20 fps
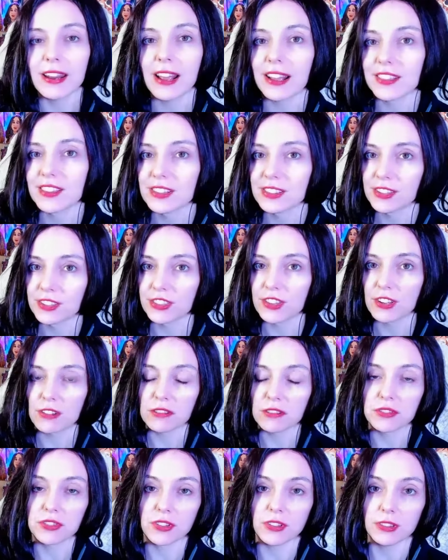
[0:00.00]
I think that
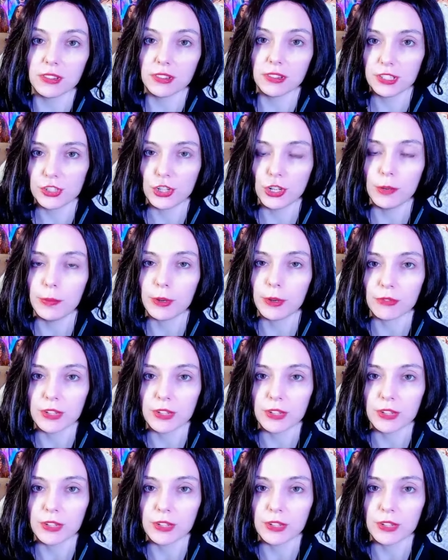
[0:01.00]
there's legitimate